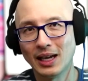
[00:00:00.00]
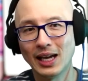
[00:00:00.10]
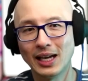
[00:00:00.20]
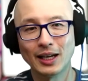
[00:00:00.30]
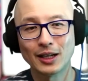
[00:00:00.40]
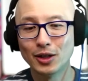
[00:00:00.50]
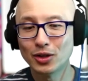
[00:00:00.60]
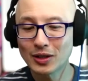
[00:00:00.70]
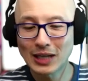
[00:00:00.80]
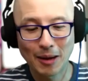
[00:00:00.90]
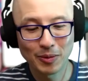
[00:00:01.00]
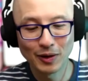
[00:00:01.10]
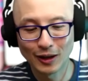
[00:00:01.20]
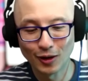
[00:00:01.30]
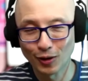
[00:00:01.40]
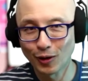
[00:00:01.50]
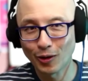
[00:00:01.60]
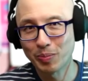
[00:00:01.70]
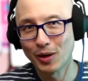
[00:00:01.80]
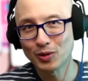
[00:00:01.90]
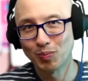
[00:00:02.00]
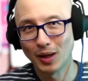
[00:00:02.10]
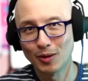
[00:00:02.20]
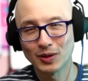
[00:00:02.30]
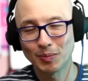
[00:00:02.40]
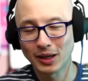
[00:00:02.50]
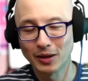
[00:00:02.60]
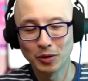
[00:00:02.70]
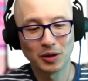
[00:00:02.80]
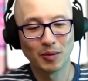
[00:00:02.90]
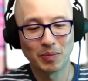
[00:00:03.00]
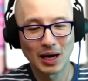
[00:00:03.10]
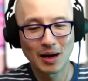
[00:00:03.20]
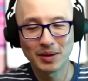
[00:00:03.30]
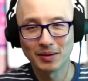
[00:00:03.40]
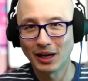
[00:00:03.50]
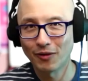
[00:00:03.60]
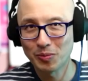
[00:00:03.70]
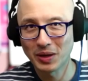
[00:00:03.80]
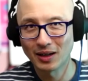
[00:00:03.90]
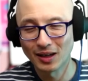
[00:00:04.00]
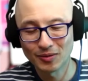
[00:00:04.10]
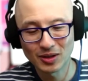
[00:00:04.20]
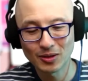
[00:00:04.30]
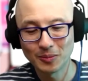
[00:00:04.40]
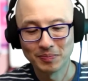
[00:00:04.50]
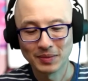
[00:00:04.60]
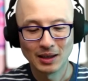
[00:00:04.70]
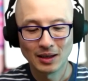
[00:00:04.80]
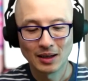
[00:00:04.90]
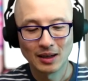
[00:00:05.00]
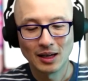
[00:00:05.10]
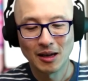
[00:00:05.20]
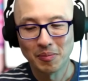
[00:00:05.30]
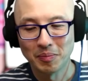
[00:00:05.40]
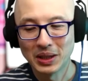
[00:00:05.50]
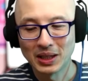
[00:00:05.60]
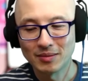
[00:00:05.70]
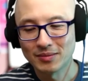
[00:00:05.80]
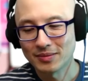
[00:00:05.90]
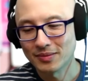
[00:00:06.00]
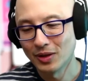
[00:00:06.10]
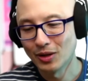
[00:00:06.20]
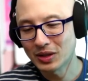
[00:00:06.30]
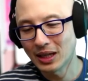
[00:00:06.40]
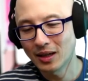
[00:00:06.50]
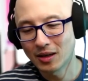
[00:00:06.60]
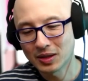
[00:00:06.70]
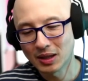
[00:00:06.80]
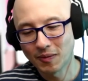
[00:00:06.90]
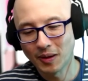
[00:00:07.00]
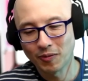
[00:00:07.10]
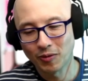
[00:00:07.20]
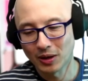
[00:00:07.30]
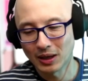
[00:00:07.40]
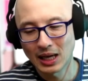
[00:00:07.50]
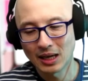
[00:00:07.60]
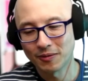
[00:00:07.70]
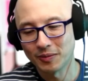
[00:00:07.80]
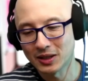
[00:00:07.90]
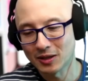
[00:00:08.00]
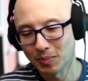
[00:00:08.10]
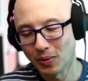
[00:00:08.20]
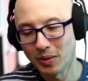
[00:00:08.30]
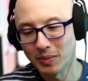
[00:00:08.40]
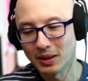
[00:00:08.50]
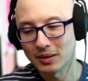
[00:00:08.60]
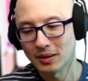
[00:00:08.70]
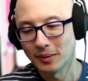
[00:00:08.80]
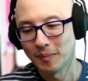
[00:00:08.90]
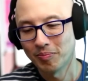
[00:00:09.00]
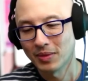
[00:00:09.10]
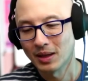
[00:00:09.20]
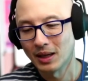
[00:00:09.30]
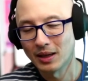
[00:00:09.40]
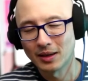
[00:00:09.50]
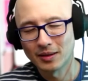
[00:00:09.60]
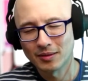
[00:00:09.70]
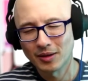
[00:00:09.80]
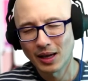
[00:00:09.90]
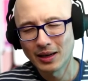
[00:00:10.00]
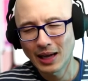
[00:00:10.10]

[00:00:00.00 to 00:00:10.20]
And it could just happen that your third post blows up like a nuclear bomb and everybody loves you, but you're setting yourself up for a lot of disappointment and